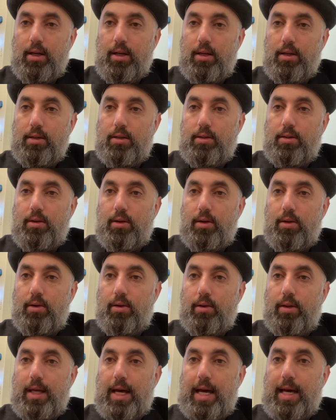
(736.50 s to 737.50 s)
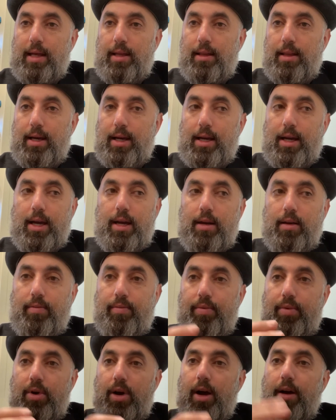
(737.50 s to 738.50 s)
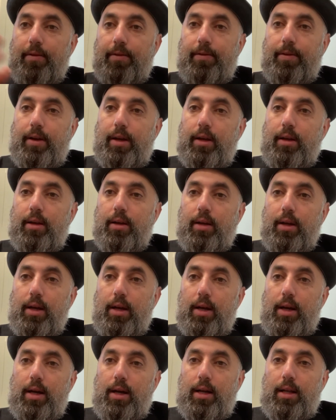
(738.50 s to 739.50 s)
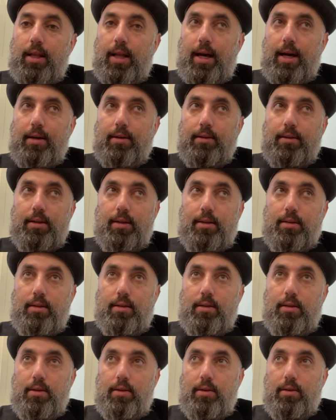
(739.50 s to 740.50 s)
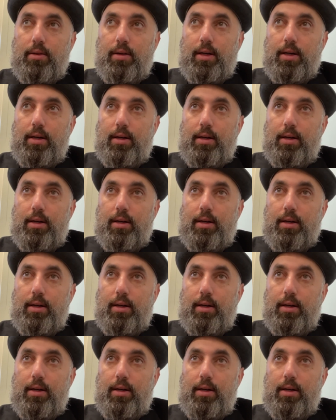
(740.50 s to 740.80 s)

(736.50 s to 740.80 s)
So that kind of profit allows us to